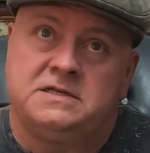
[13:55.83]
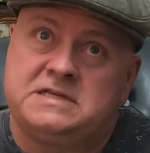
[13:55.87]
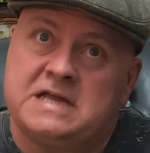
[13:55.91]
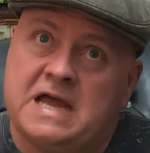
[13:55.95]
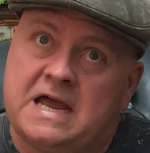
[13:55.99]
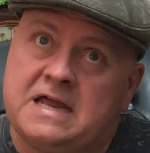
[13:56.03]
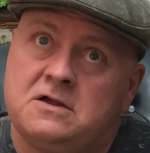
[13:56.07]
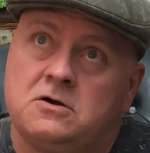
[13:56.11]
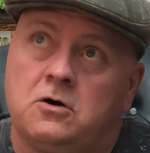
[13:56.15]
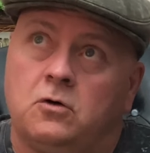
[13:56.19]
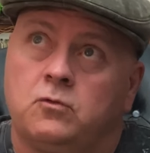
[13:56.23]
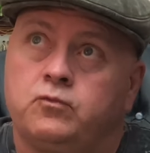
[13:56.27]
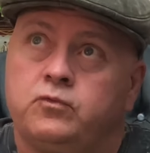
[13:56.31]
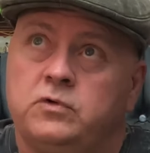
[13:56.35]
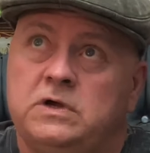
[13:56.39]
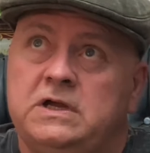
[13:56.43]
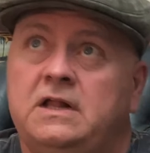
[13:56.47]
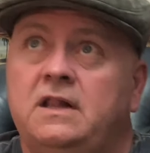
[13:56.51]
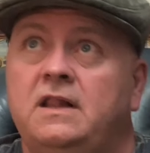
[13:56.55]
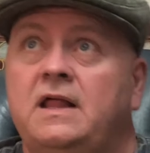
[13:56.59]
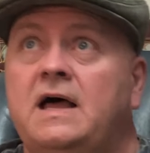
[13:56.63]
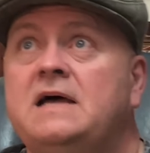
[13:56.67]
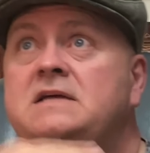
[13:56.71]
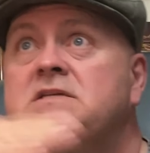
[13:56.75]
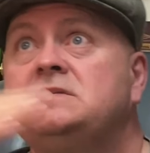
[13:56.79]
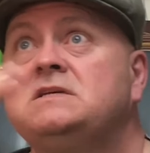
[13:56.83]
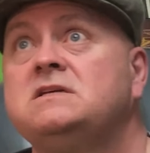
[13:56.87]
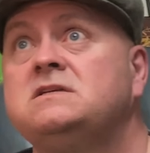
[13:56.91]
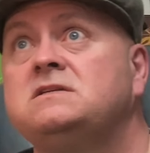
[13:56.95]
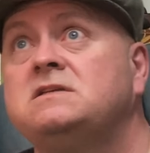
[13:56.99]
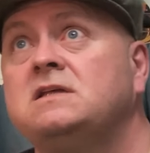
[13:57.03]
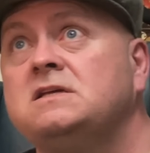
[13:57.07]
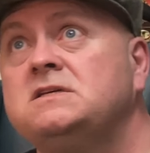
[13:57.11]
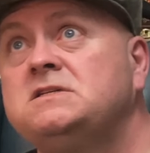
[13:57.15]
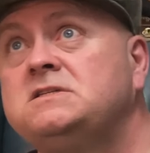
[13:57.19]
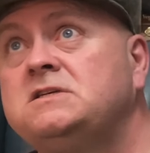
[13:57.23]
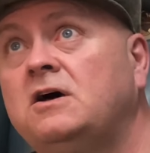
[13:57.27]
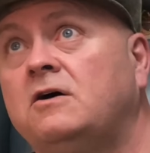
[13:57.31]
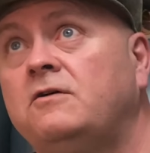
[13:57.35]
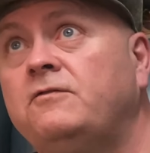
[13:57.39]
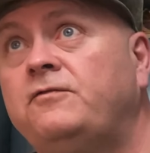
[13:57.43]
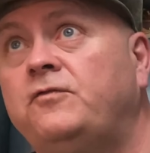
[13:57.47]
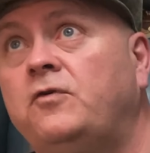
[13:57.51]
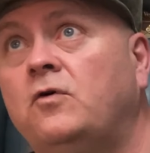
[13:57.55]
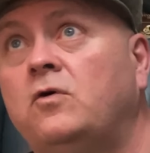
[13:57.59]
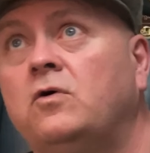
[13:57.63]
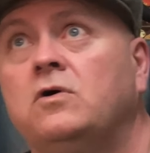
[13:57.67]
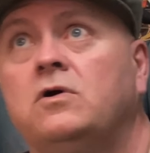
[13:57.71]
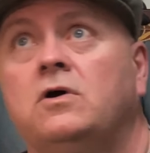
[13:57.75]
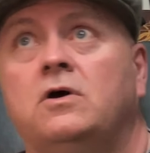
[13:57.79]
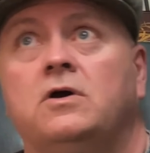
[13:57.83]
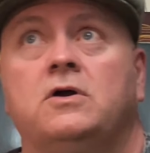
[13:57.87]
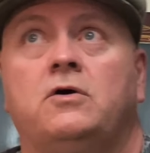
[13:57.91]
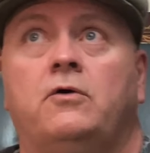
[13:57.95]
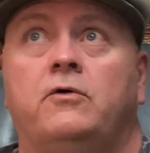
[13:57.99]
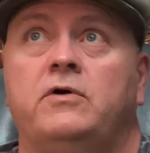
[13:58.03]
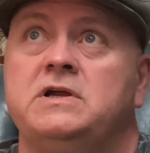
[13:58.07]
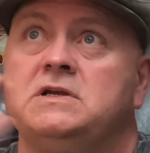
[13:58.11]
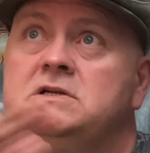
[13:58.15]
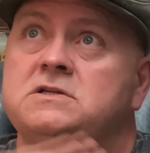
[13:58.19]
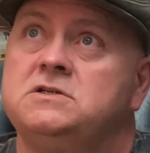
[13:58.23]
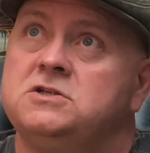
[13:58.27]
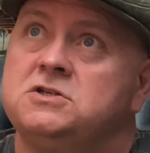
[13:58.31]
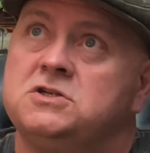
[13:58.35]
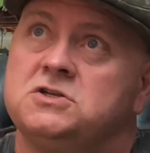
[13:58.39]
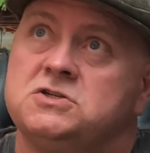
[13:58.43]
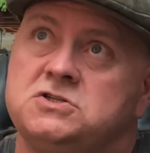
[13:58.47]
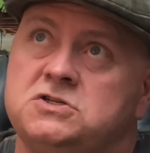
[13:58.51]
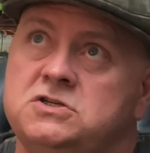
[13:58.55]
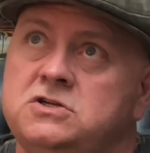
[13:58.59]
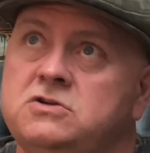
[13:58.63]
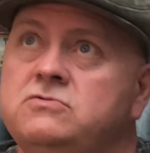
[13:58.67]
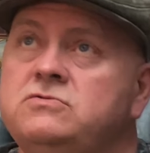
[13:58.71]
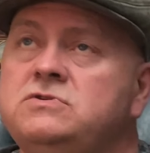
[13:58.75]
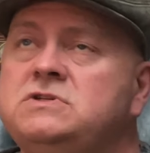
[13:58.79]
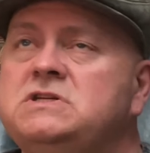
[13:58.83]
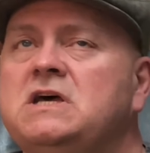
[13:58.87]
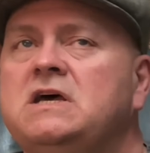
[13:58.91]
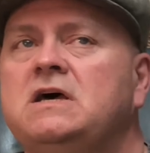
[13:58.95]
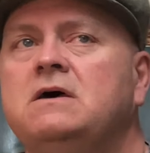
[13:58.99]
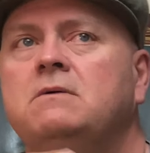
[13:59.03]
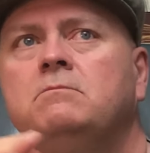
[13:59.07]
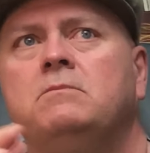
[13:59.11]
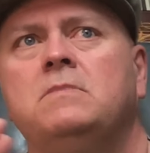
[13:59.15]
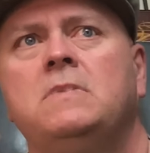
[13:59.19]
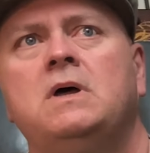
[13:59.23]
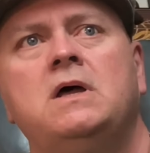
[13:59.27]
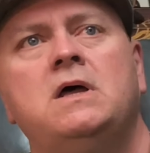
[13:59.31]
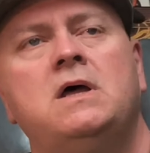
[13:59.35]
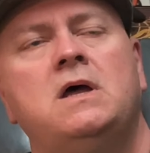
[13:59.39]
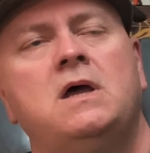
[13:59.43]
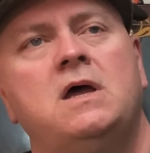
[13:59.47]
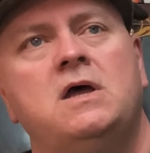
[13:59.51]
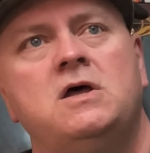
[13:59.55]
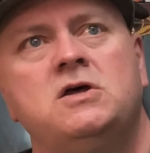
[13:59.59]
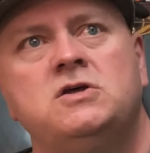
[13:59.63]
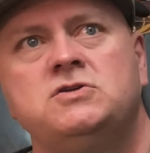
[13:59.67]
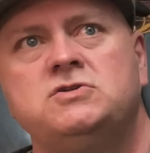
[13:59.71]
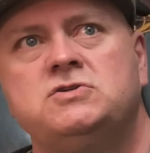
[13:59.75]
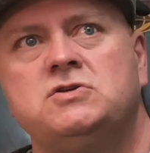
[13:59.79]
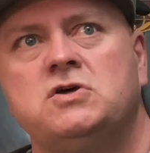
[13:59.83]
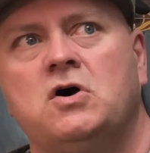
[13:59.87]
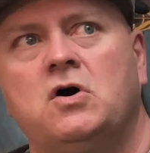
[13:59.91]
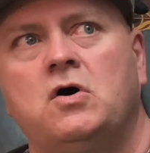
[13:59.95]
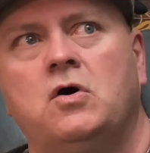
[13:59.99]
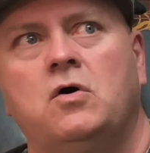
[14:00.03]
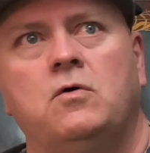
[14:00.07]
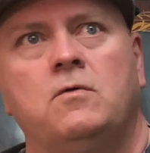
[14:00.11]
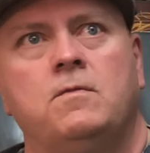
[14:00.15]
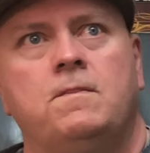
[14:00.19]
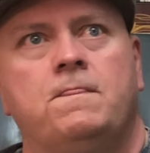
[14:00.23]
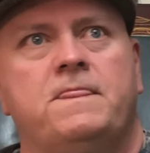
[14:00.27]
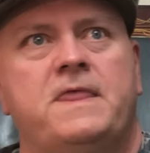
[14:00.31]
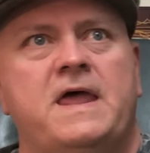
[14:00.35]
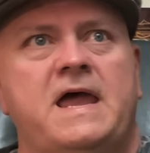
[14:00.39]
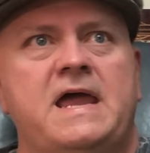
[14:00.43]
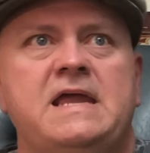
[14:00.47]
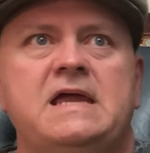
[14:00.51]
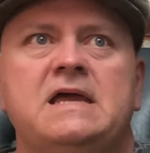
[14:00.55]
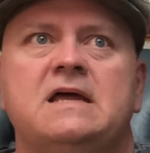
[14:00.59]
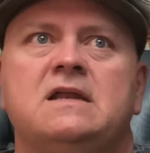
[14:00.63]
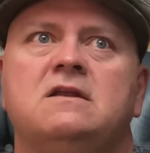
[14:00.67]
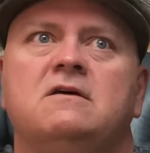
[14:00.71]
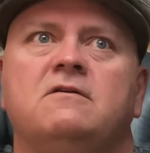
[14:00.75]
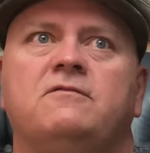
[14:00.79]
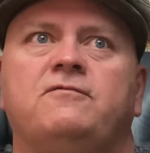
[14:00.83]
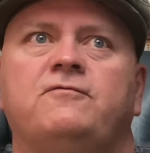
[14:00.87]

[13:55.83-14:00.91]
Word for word: Dango realizes that Cell 4 are going to just use him. So they get in a